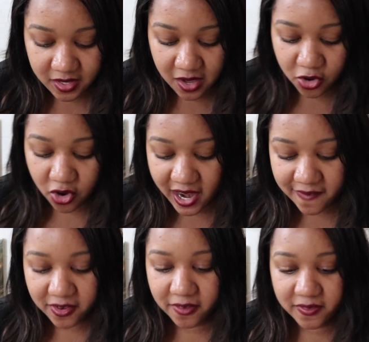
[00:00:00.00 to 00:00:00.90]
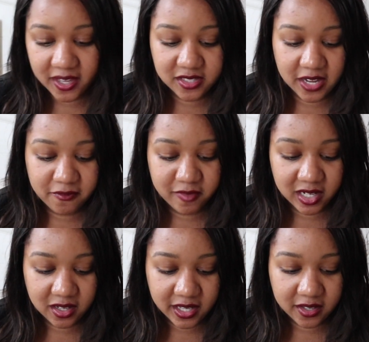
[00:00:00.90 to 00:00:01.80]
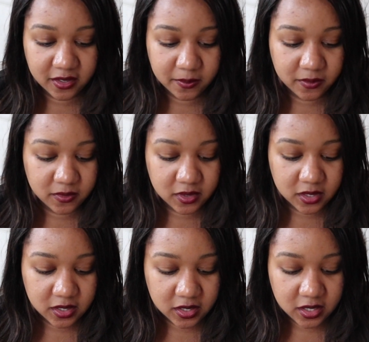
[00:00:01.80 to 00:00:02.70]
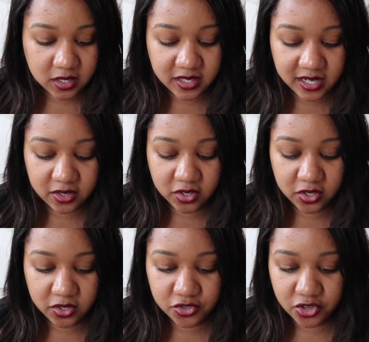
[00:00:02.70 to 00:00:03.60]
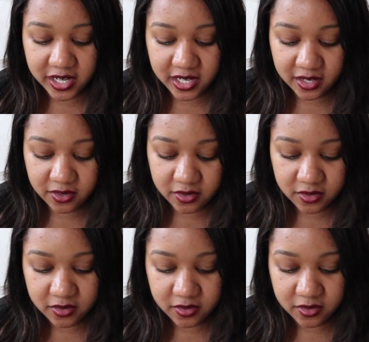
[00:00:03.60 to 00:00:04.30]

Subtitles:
I'll cry if they don't fit because I really like them. They look huge right now.